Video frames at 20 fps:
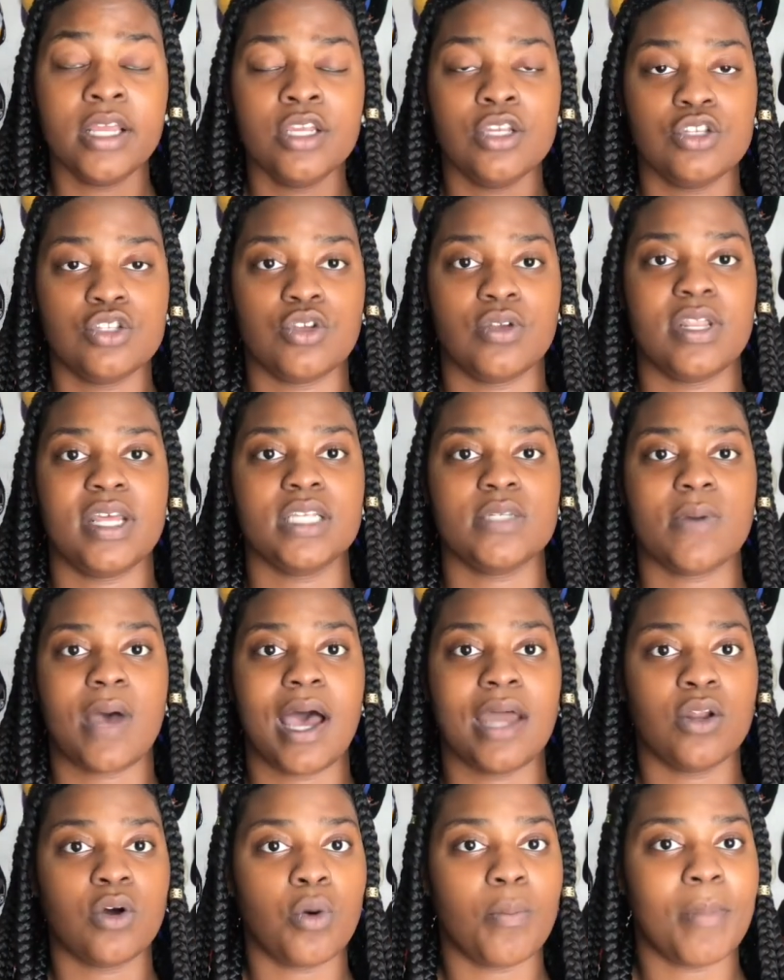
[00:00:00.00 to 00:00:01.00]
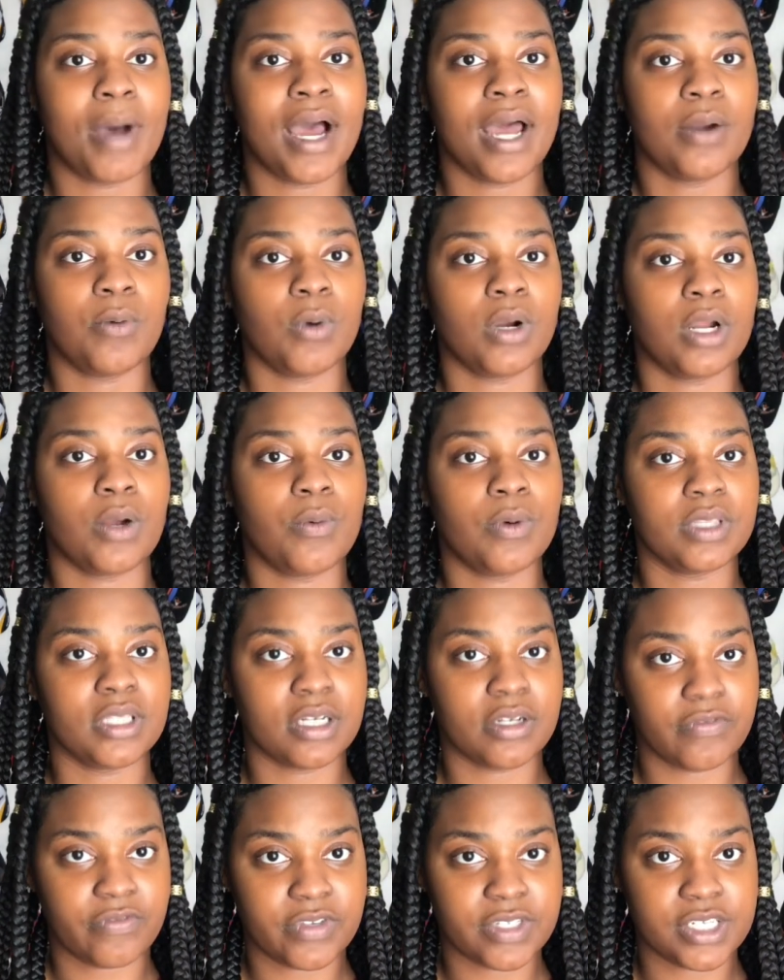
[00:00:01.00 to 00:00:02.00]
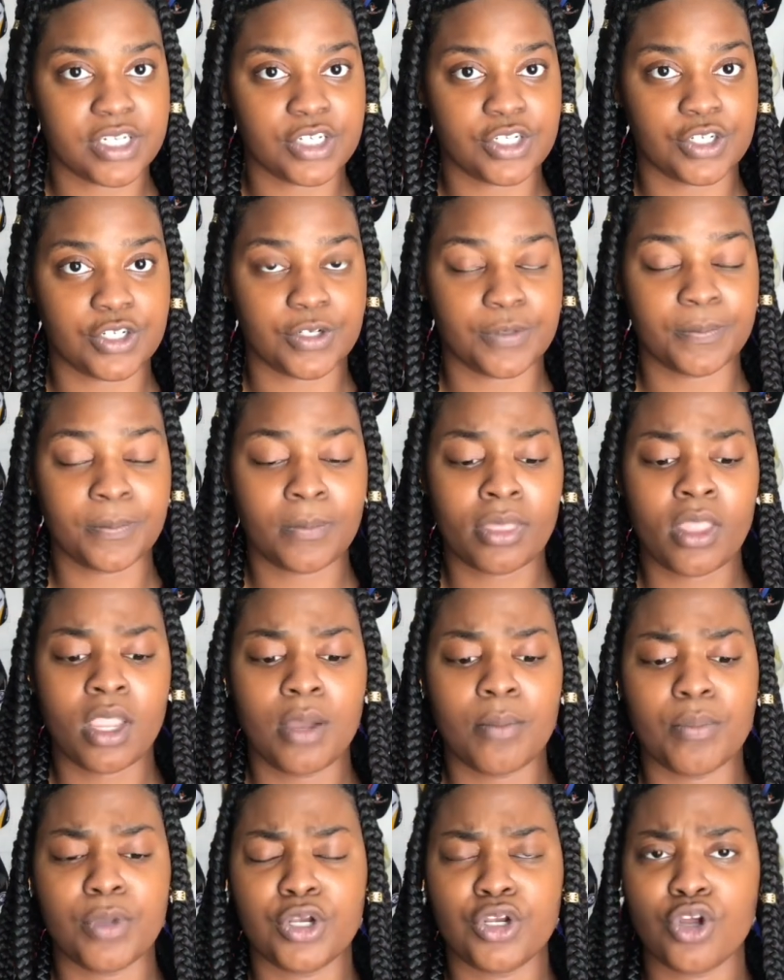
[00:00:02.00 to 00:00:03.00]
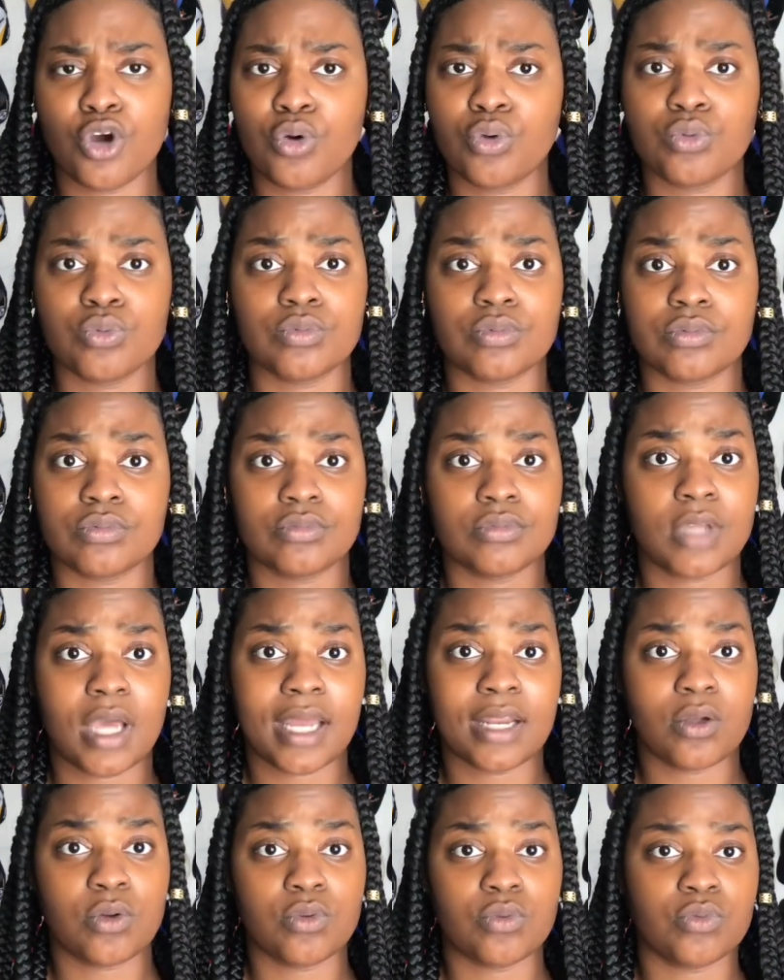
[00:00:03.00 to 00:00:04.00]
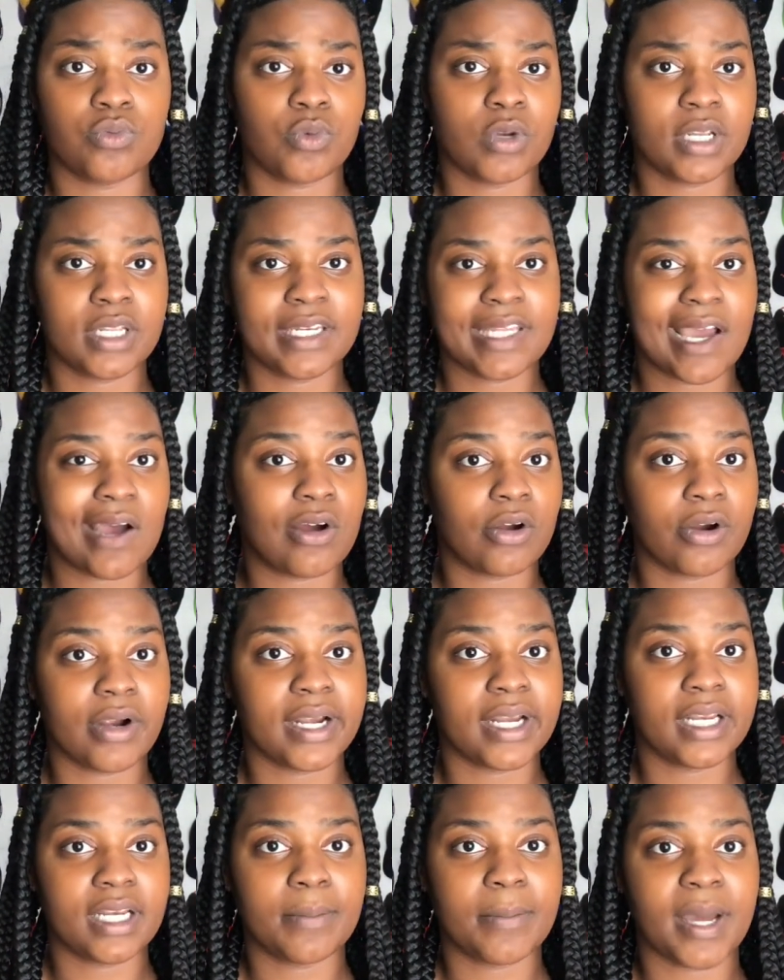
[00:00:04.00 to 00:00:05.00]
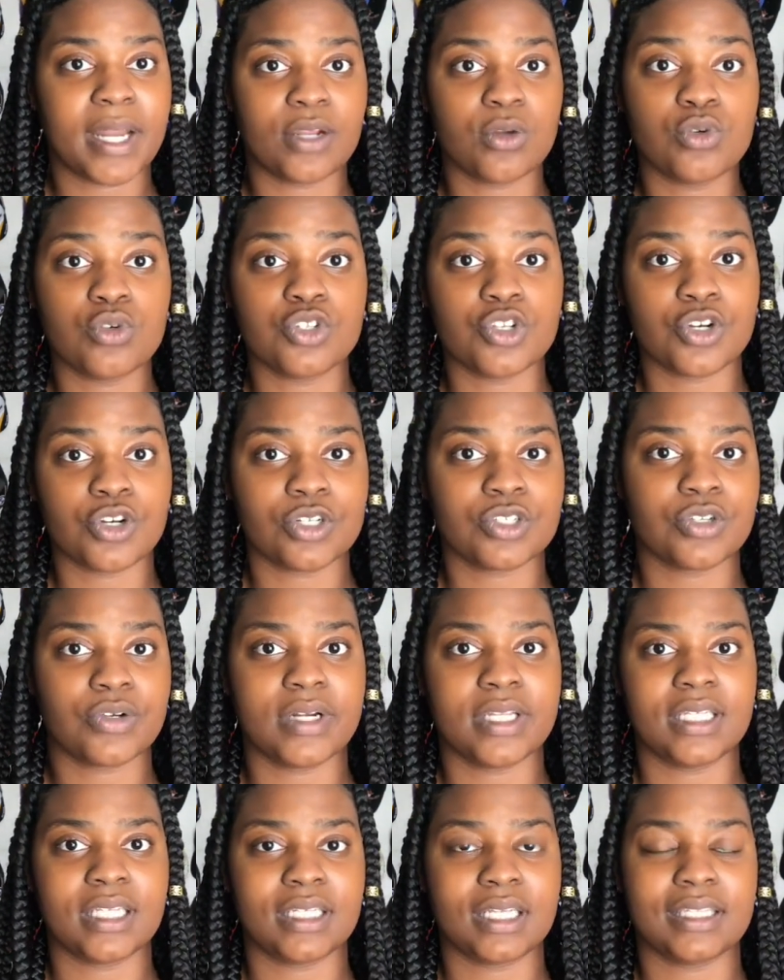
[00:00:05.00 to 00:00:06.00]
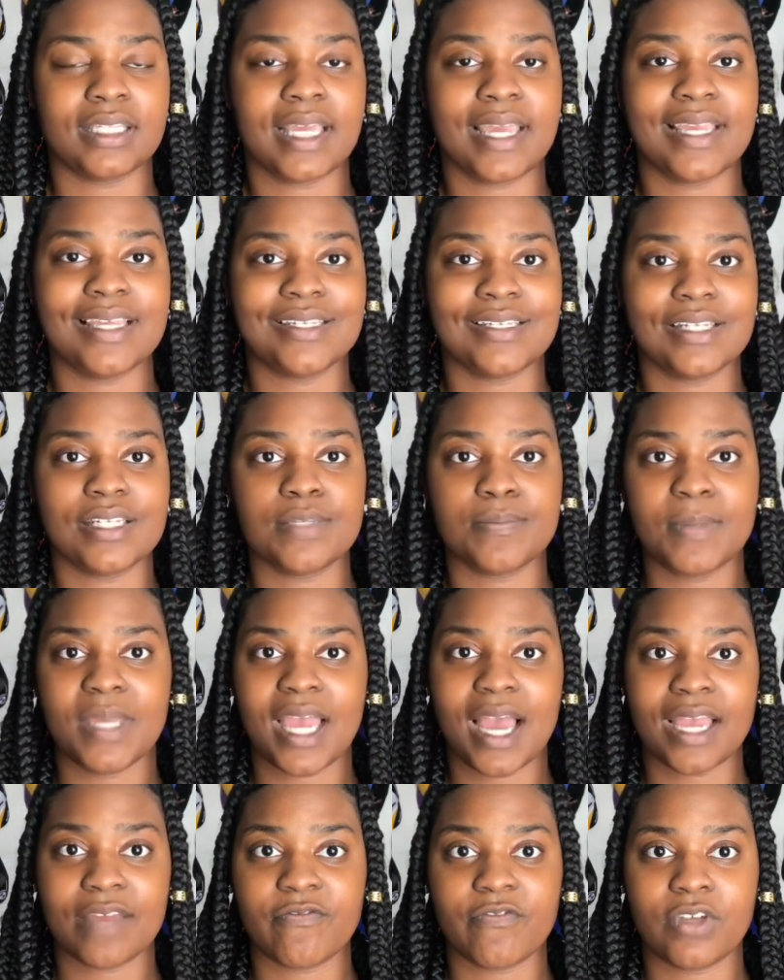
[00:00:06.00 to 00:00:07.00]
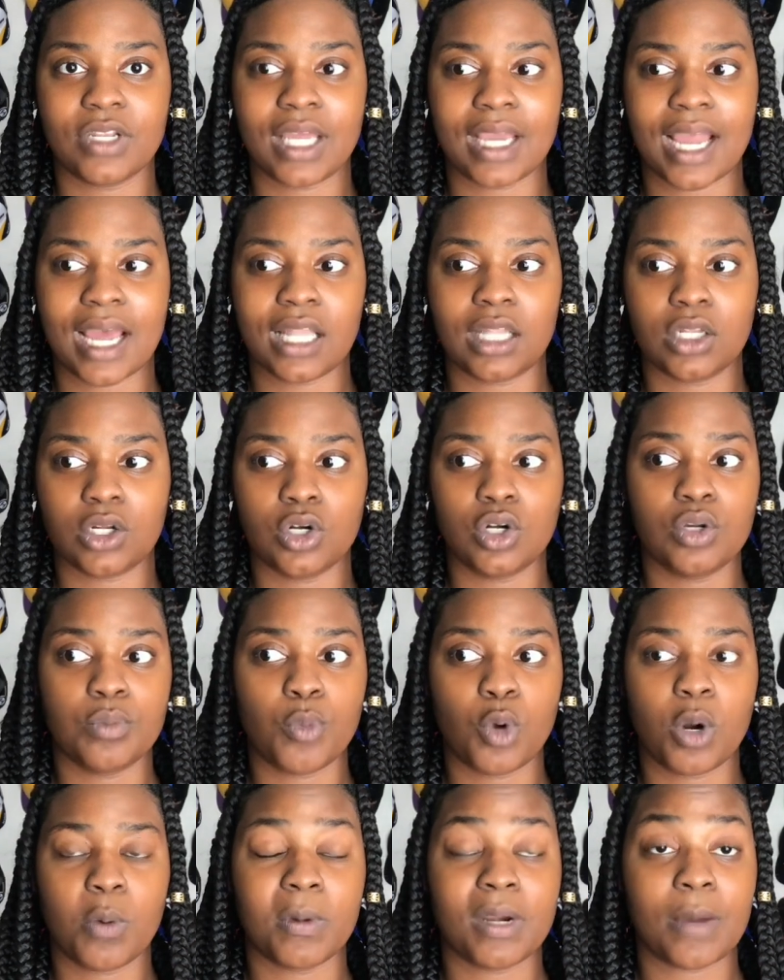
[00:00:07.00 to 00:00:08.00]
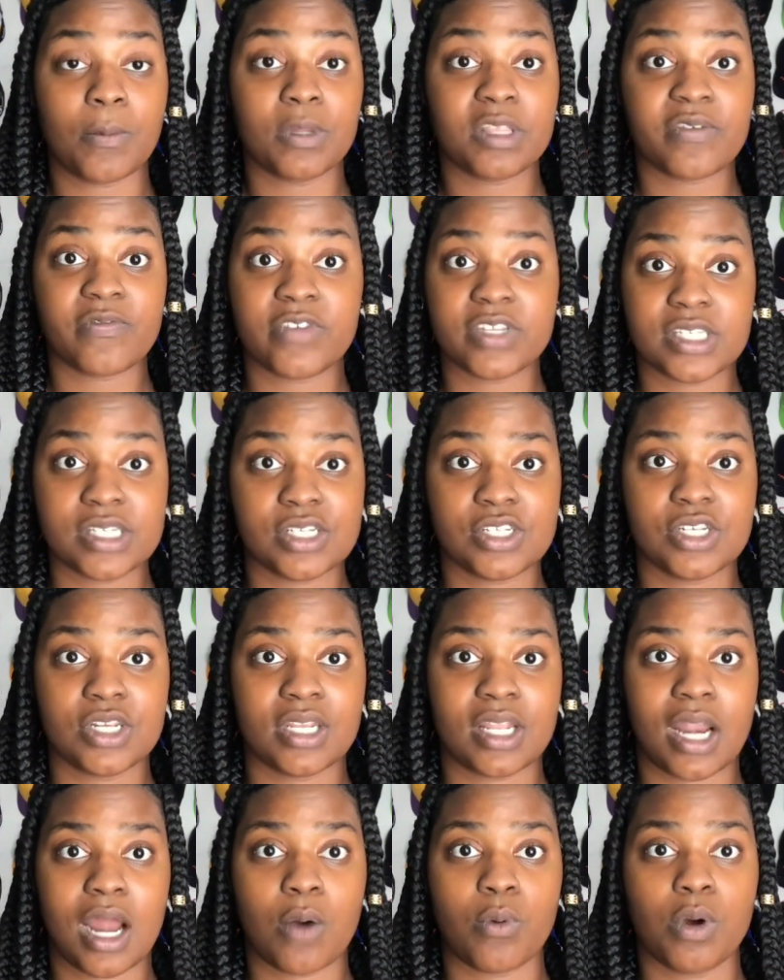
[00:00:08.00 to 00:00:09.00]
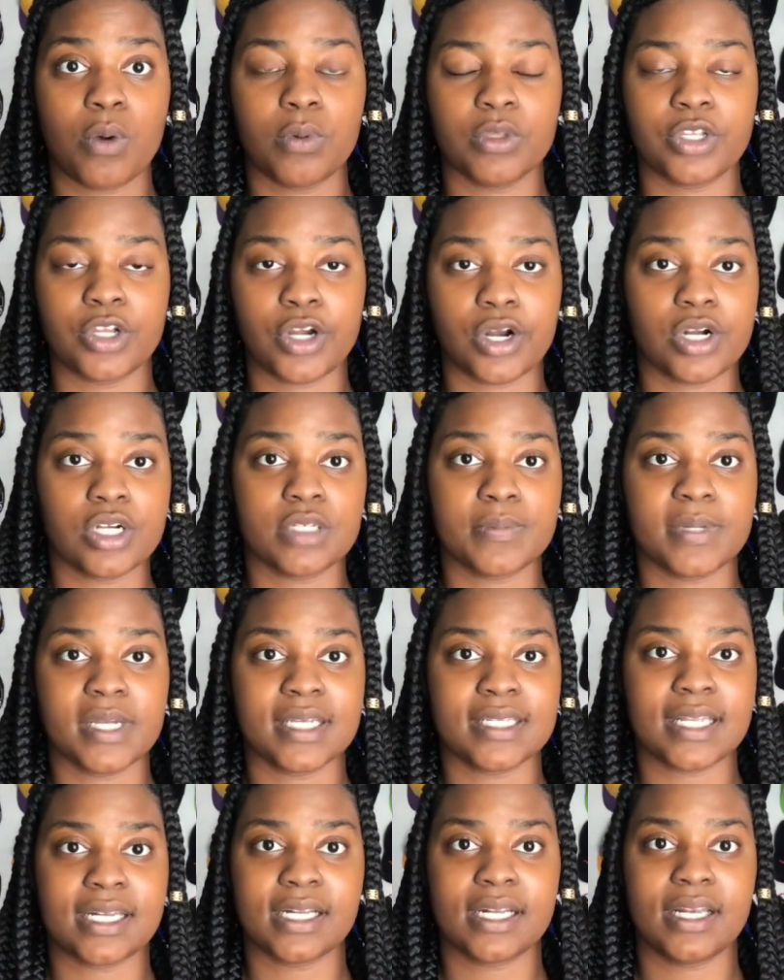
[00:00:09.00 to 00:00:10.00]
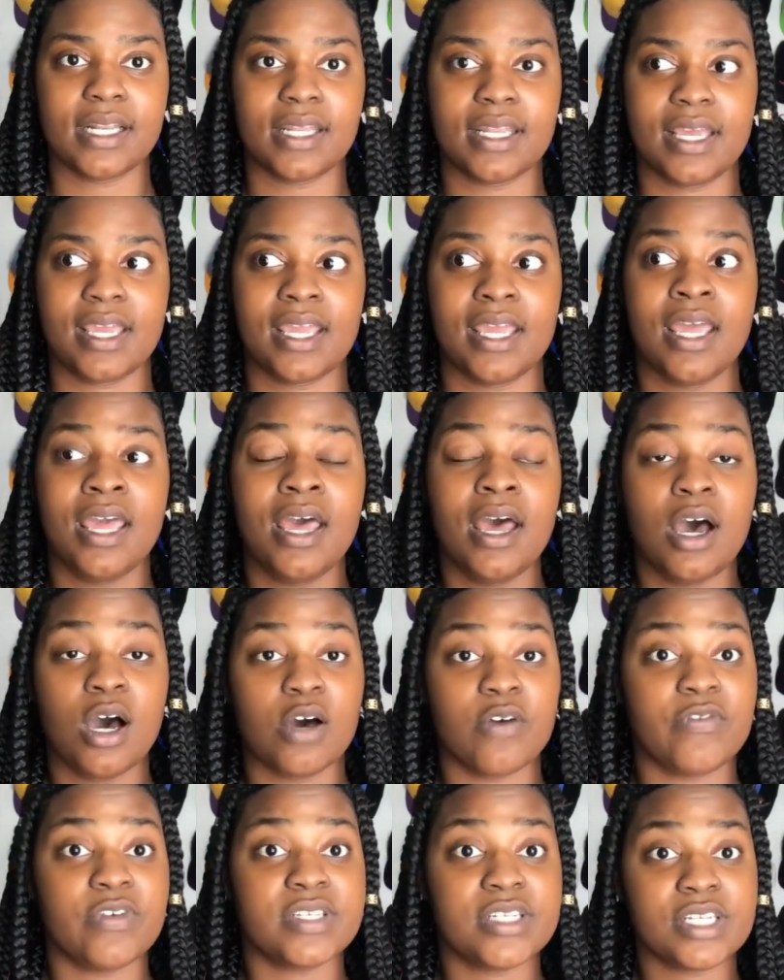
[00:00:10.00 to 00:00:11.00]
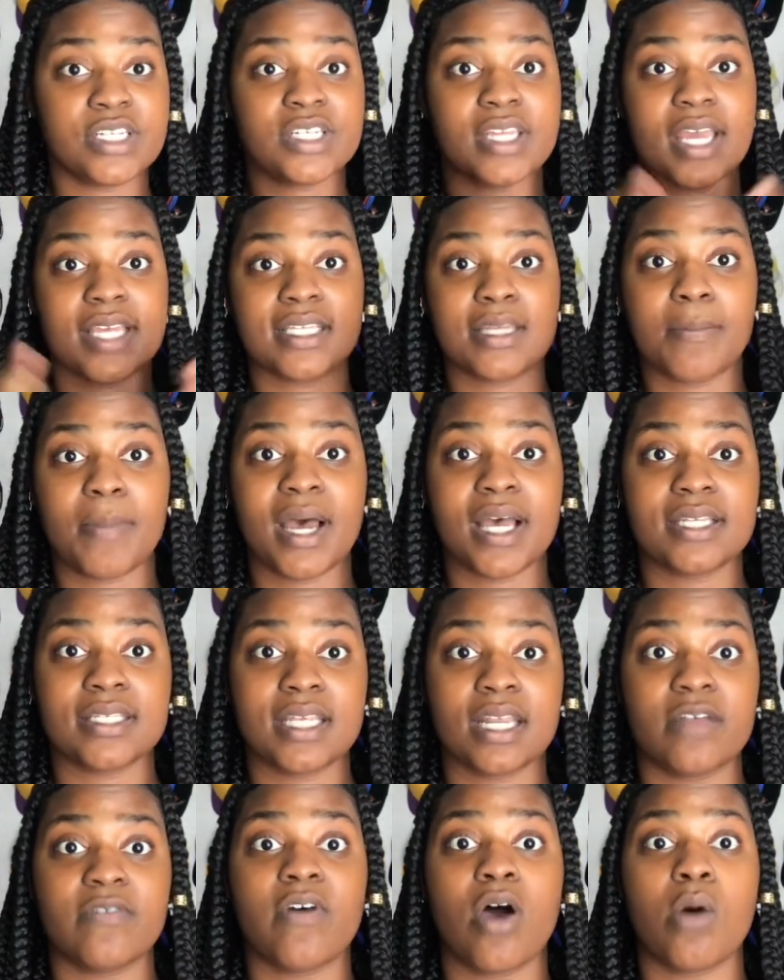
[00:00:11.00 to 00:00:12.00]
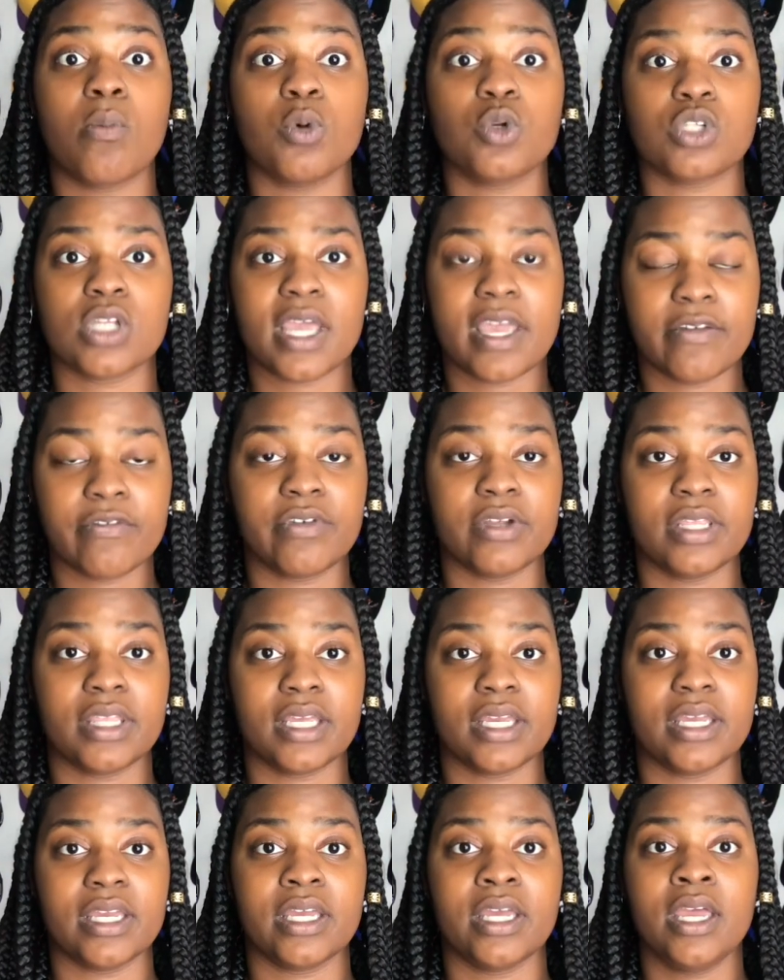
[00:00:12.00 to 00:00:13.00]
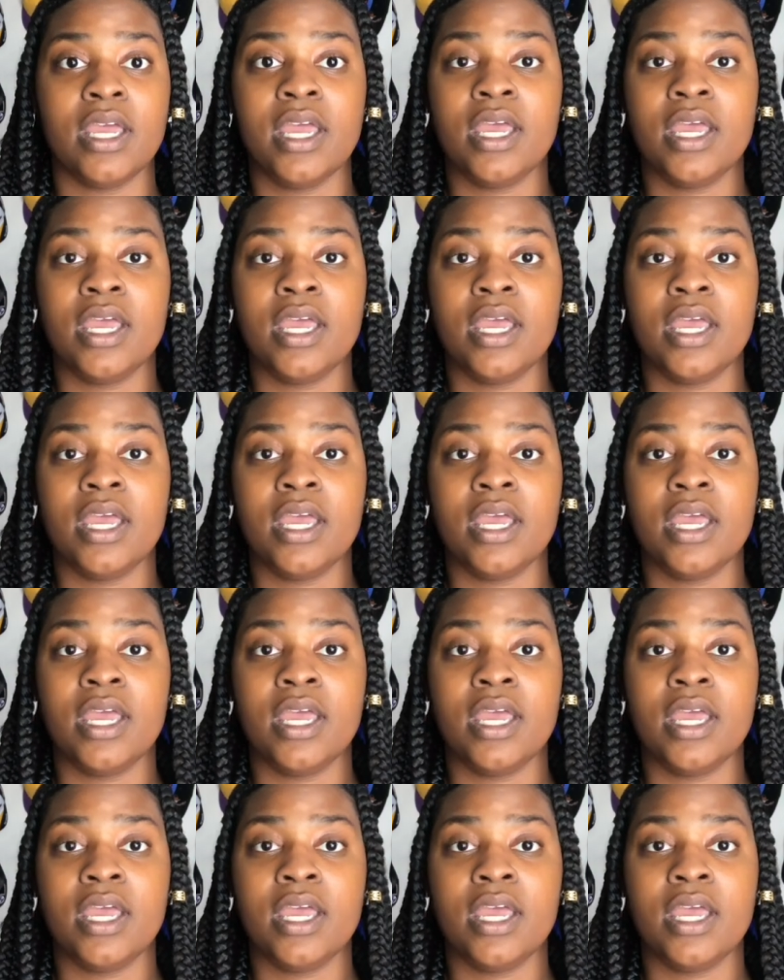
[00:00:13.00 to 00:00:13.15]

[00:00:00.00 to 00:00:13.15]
So that's why I don't mind working with a physician but don't I don't want to downgrade anybody who's a nurse or anything like that. It's just me. I feel like I learn more when I'm with a physician than I would with a nurse because at the end of the day, a physician has a mindset of almost everything.